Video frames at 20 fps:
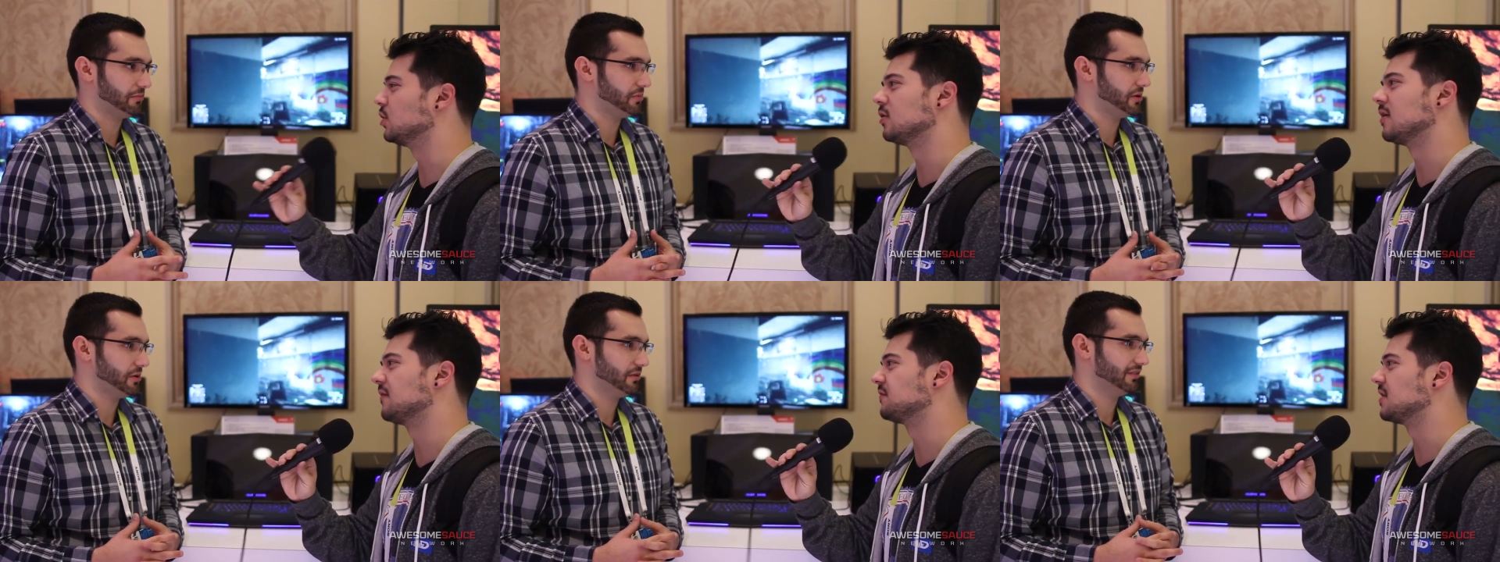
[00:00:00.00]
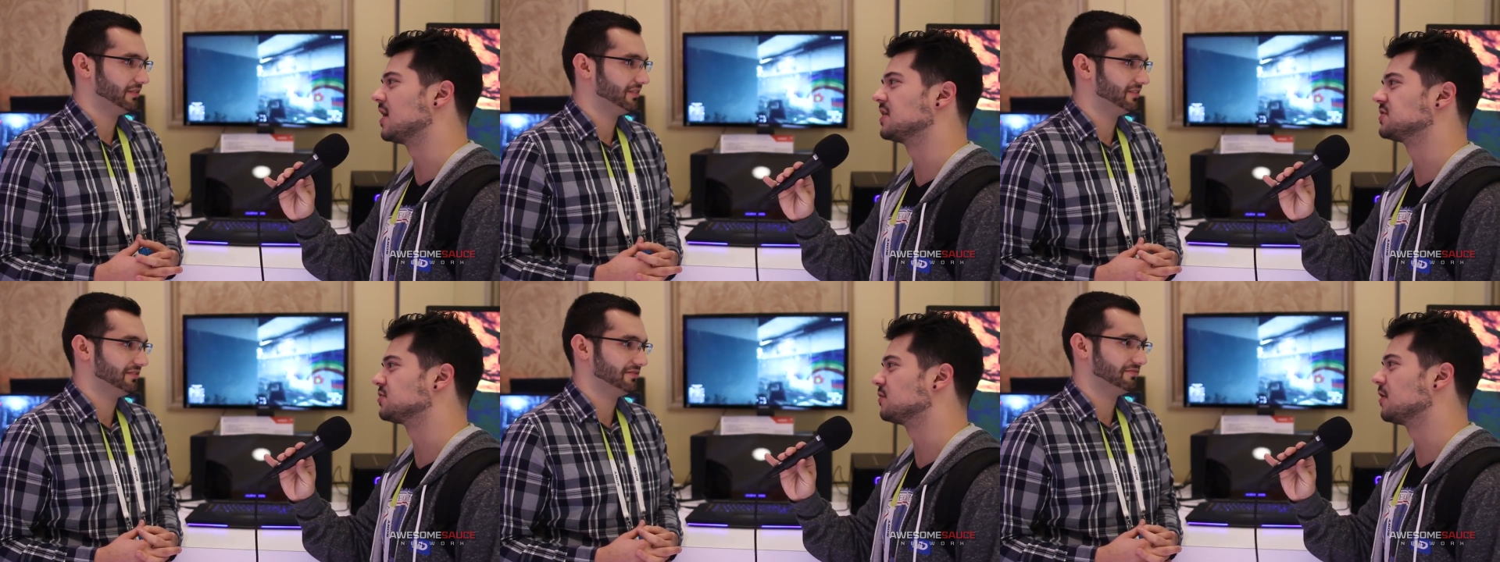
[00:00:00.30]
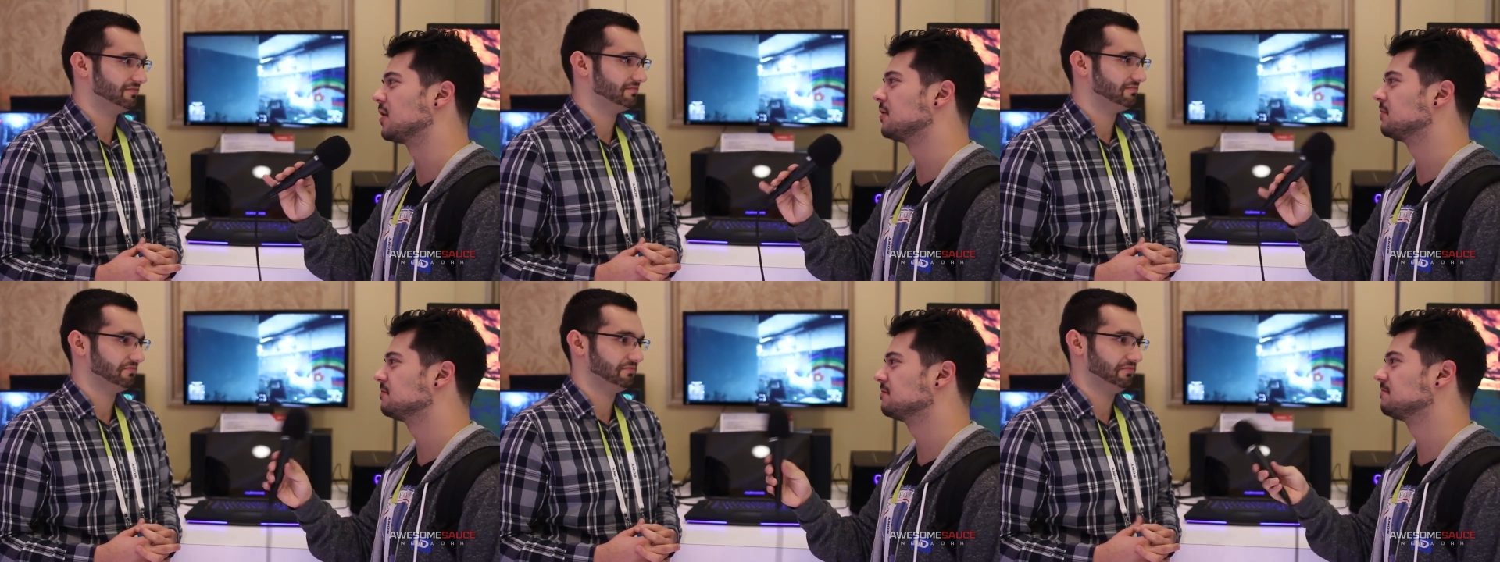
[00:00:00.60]
Speaker 1: You don't have to answer
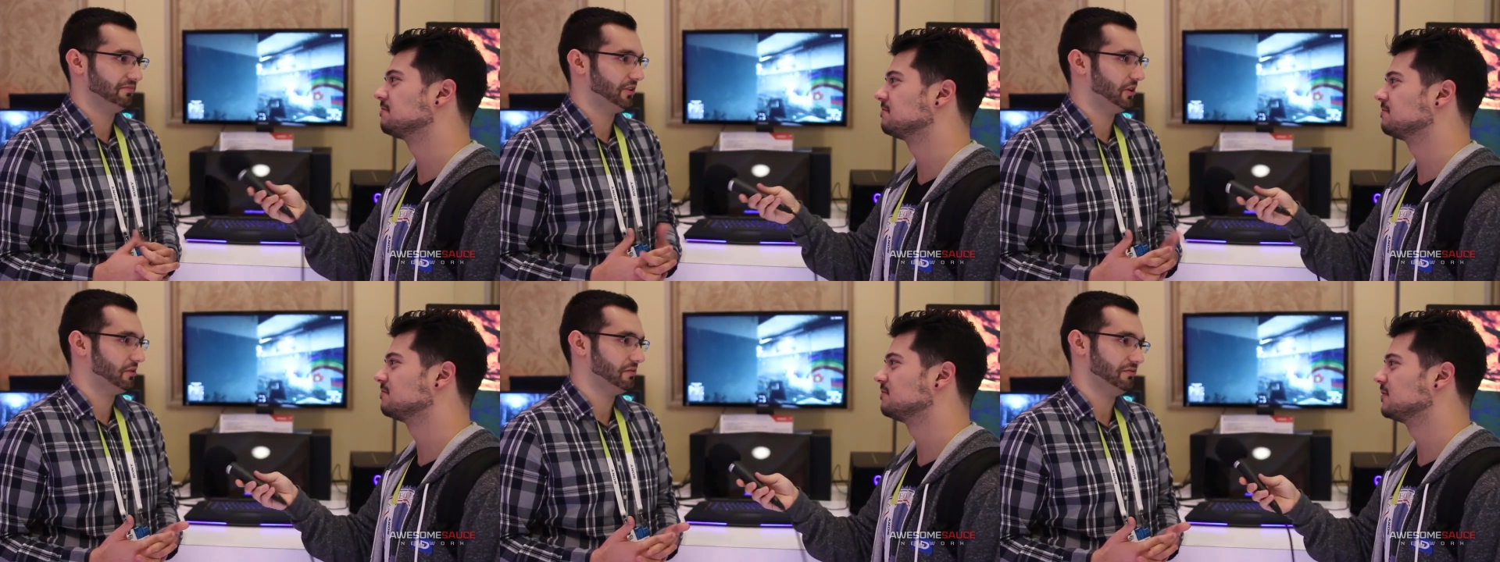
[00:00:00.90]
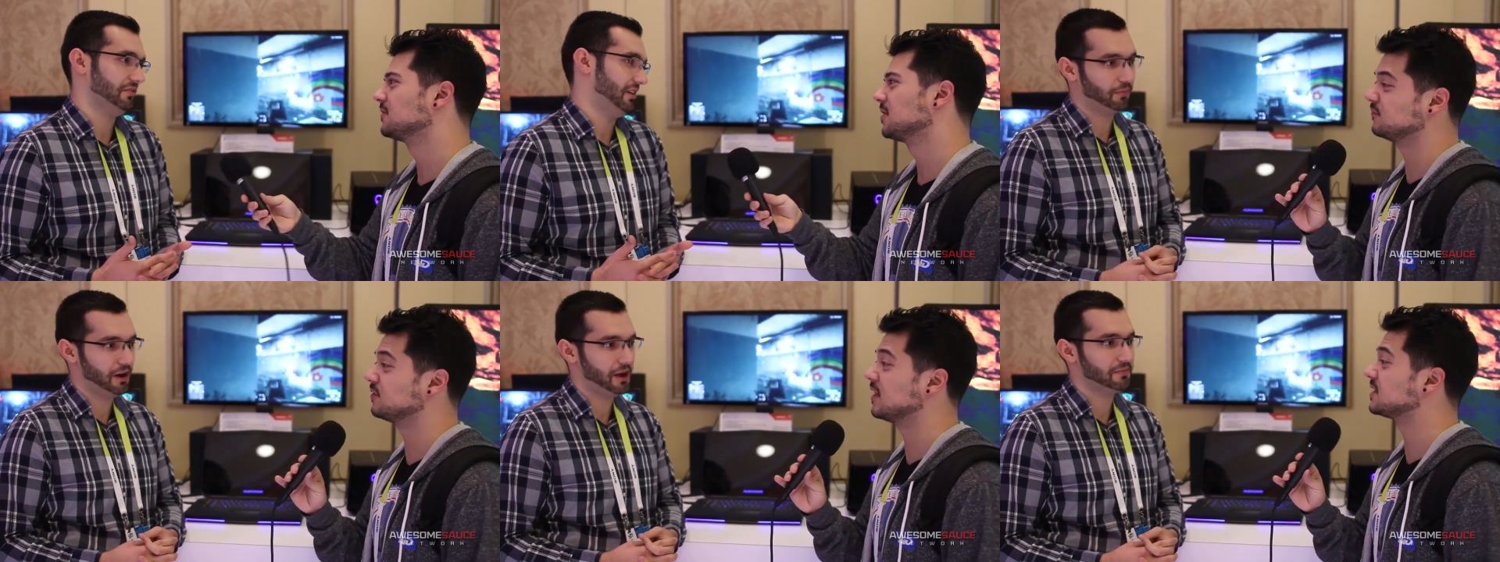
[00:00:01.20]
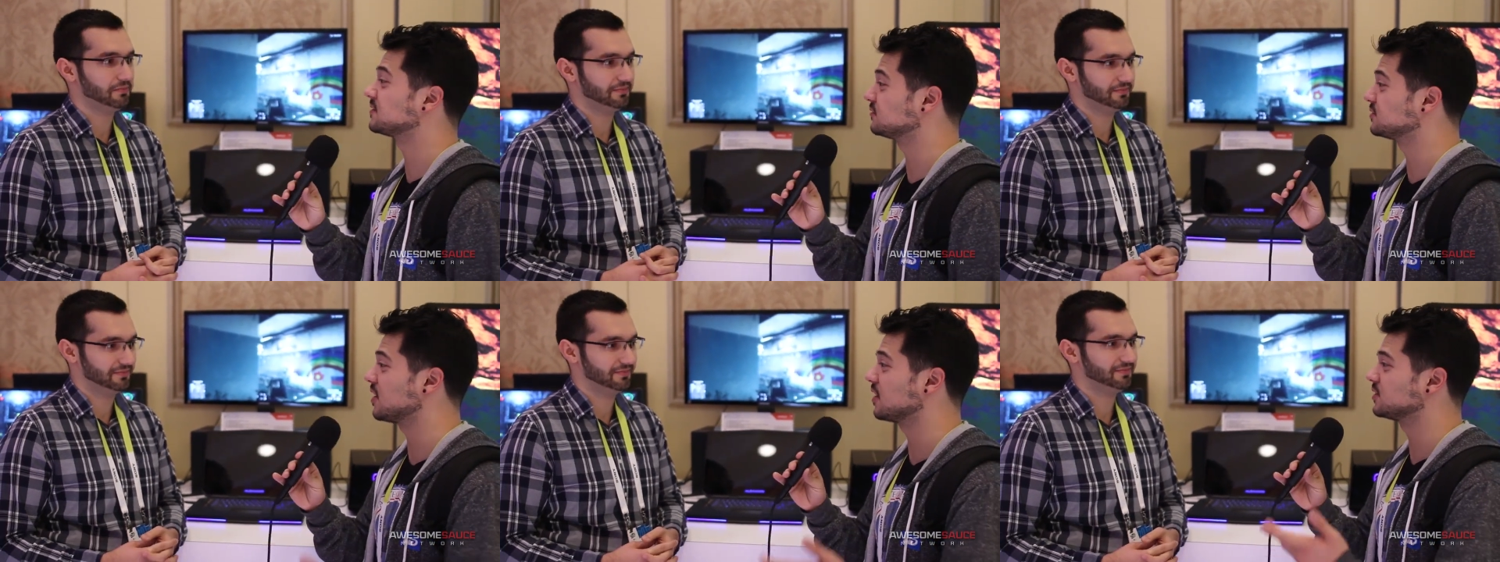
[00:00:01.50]
that. No.
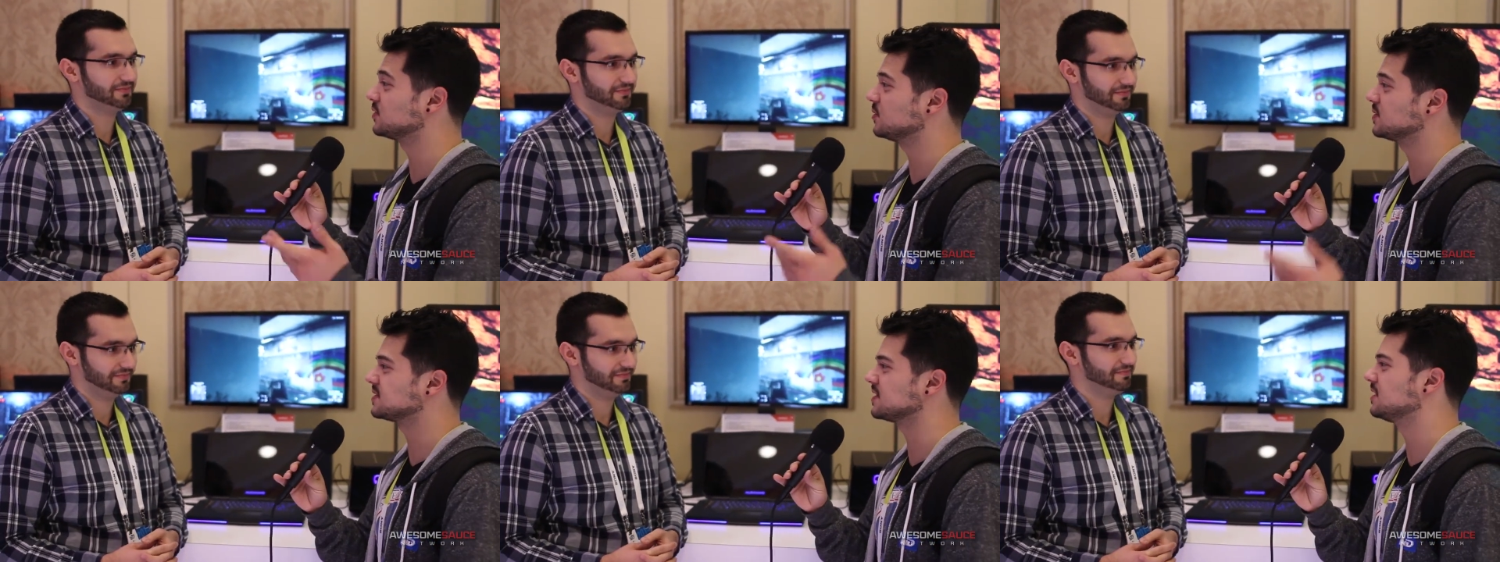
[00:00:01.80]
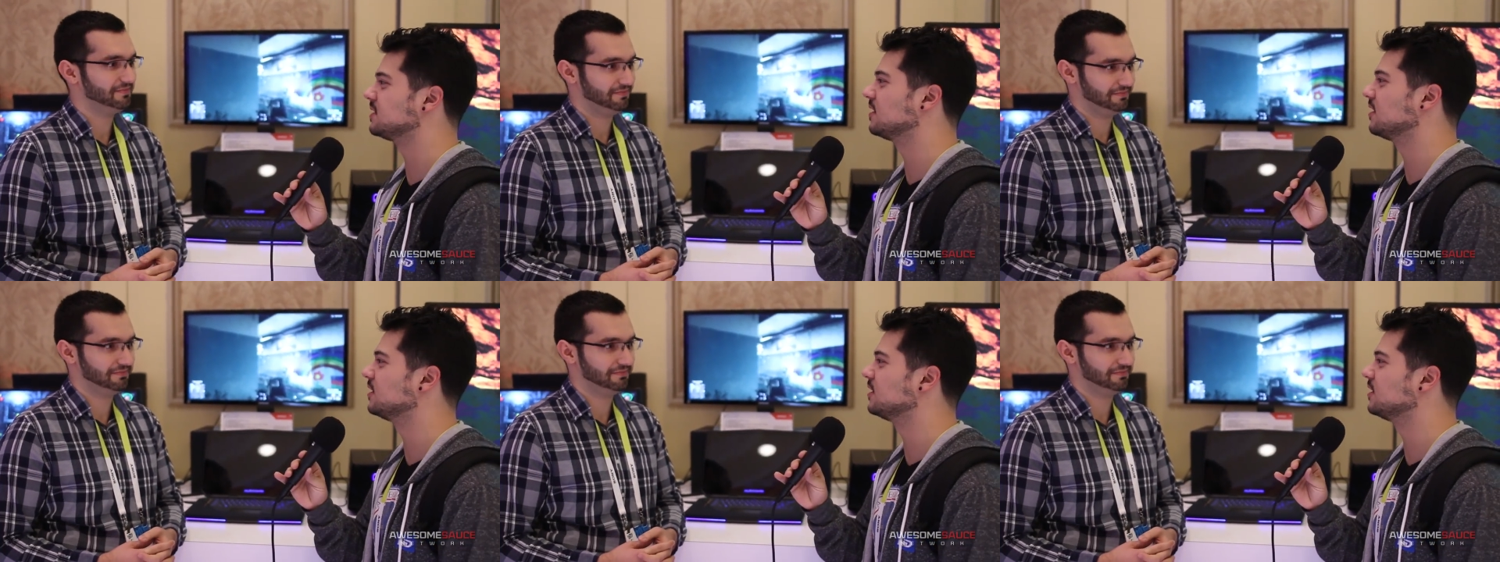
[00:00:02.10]
Thanks for talking to us, and